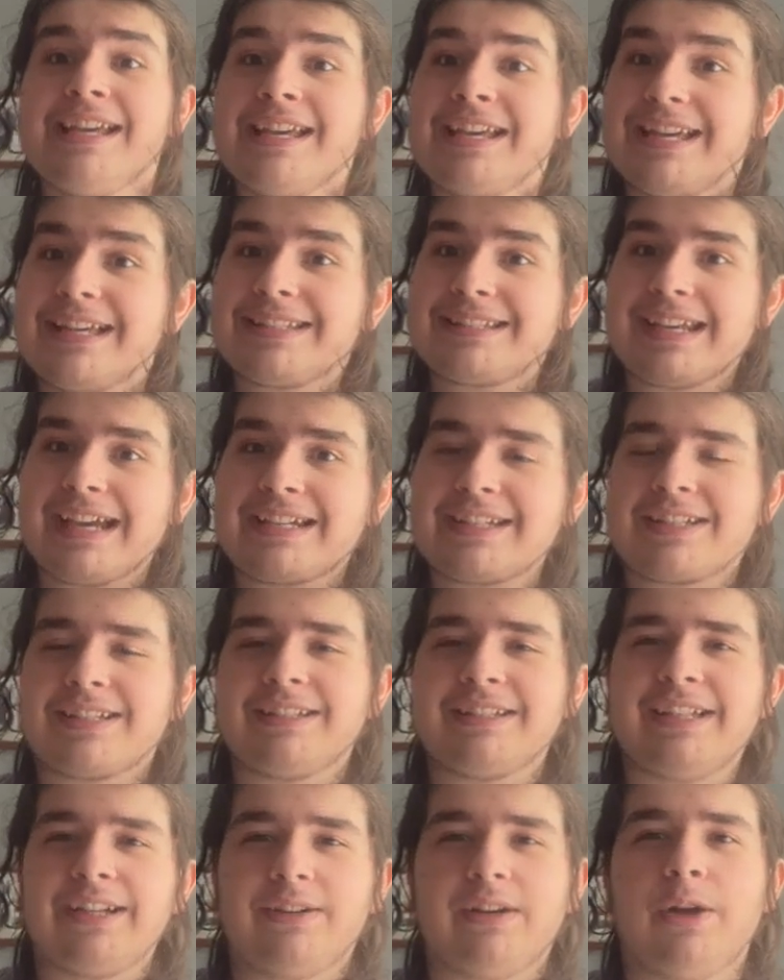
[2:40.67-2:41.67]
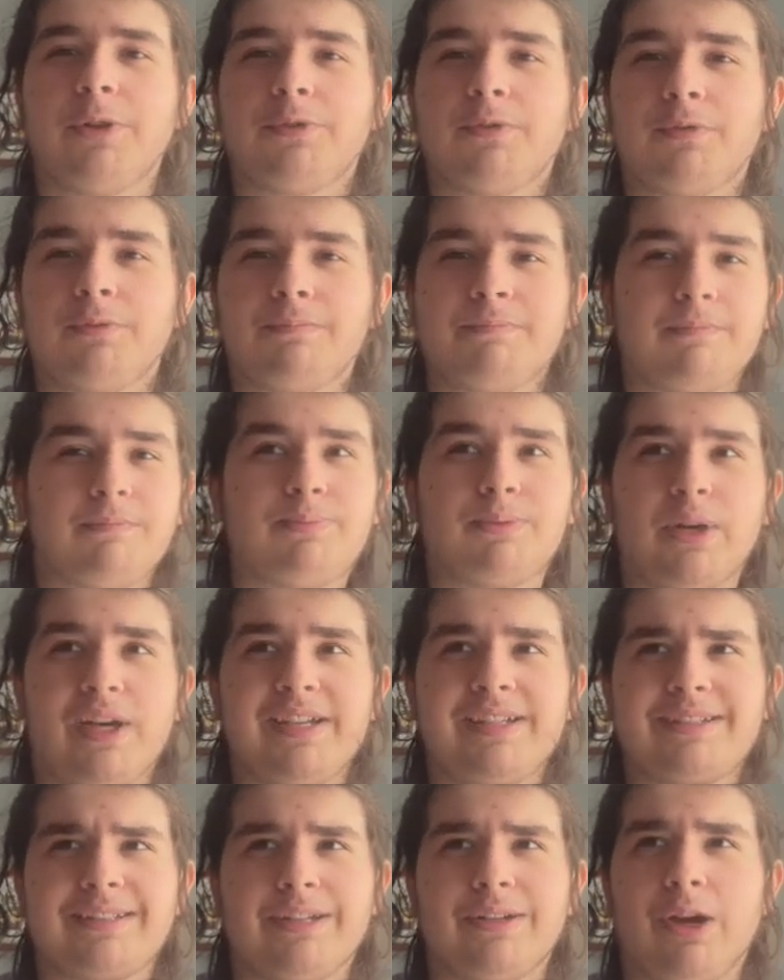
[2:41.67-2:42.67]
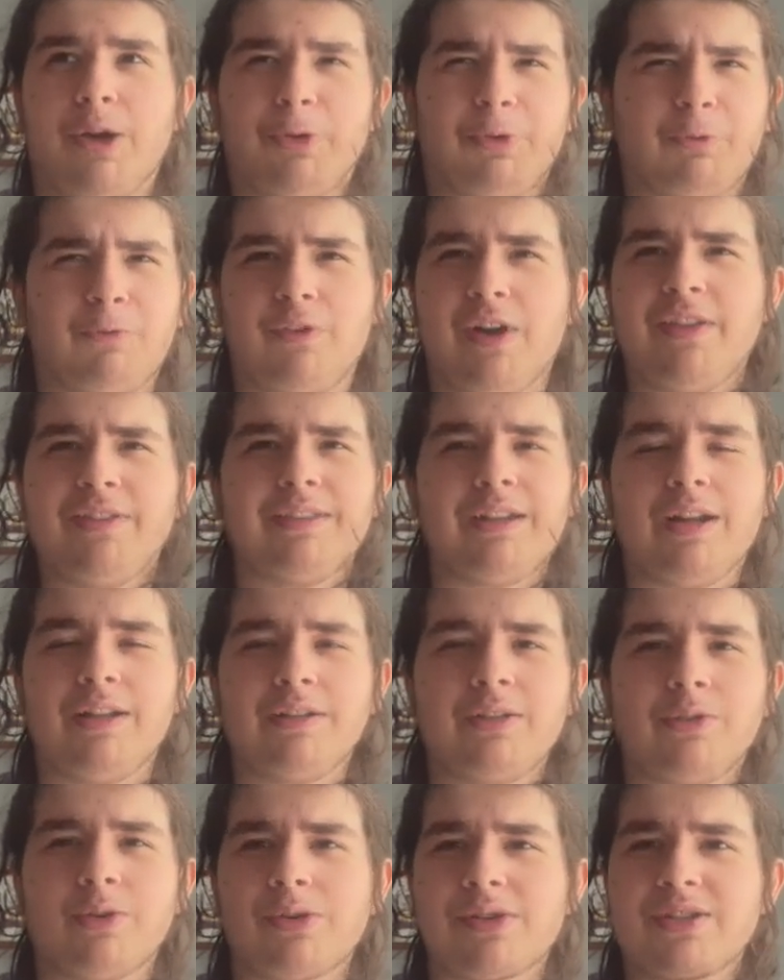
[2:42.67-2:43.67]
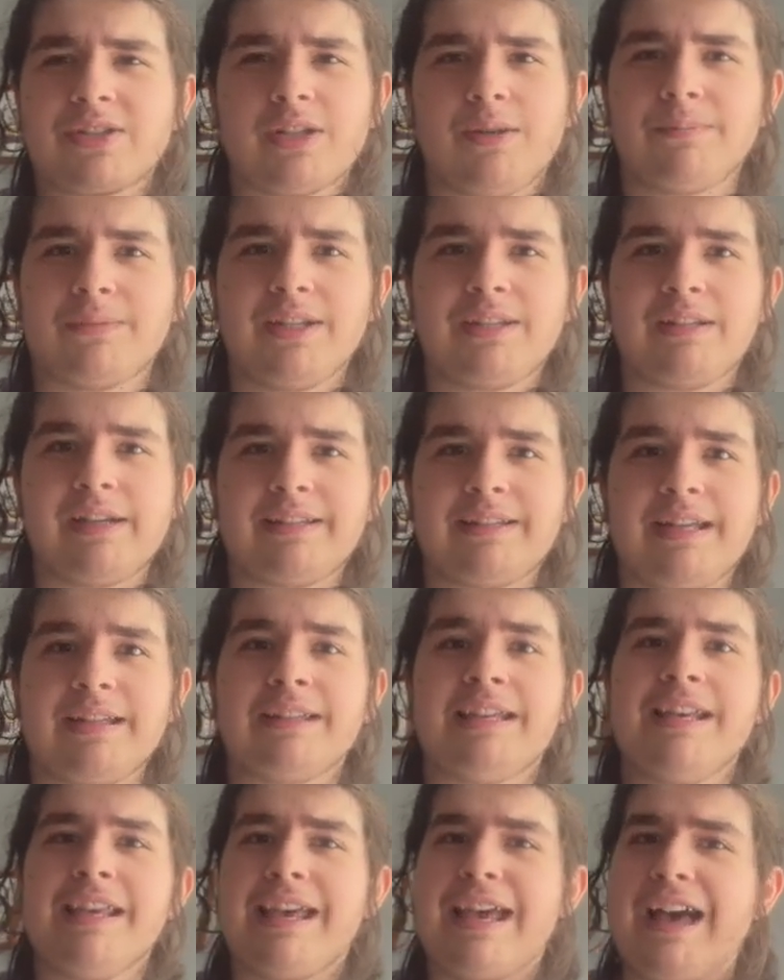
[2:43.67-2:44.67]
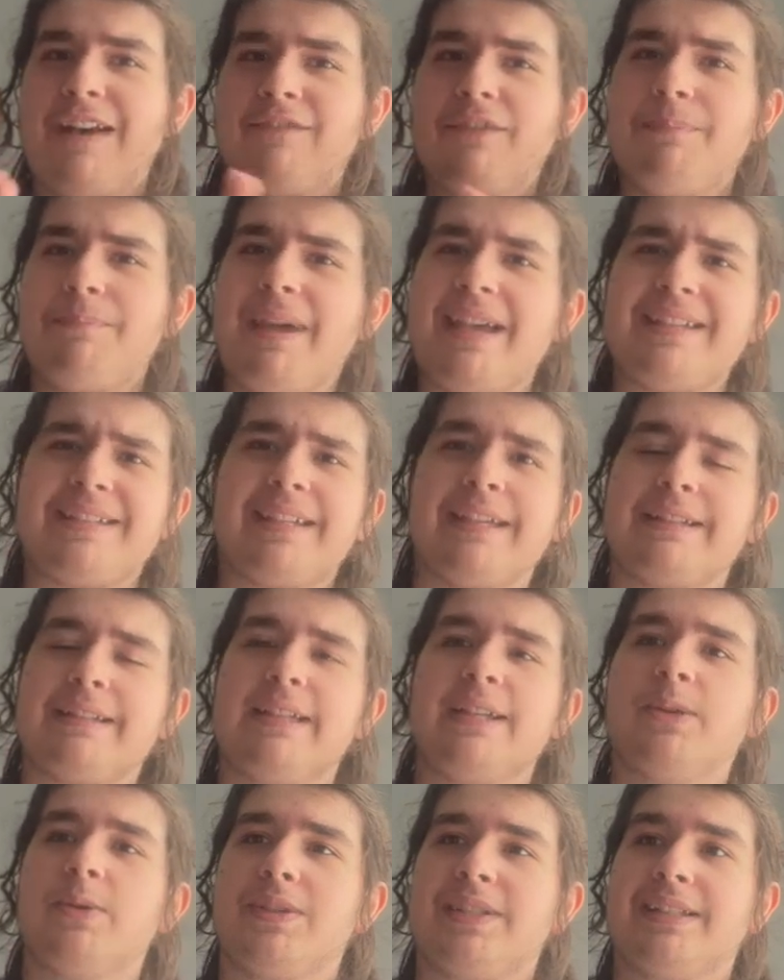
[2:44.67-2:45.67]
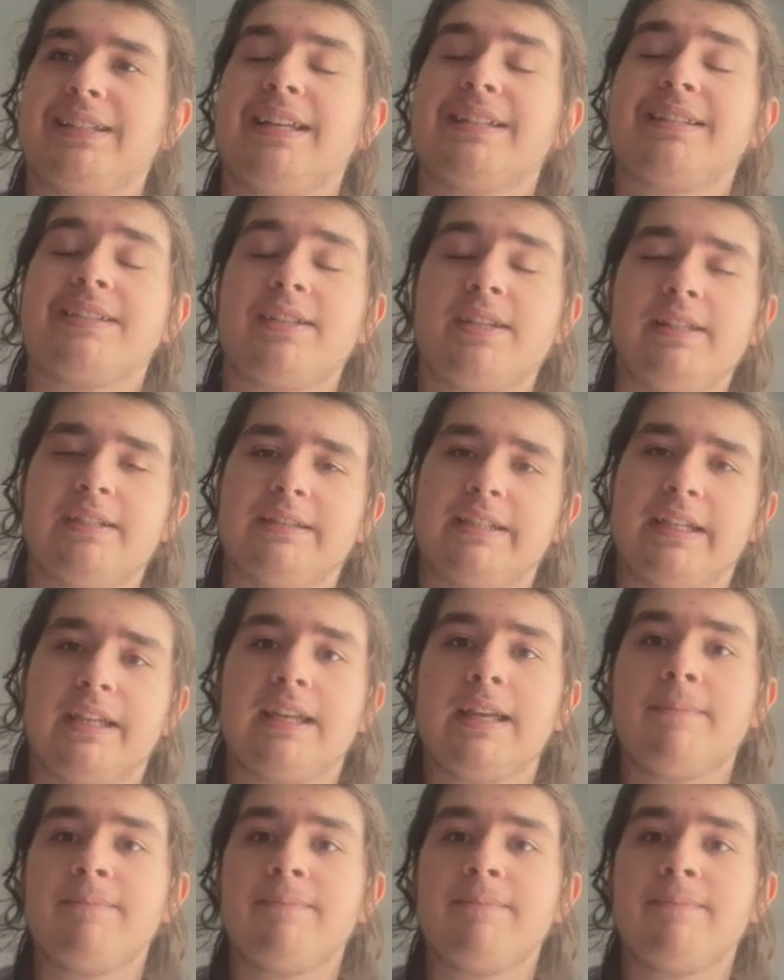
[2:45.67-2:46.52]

It's actually around priced around $1 or something like that. And we basically use it as shielding.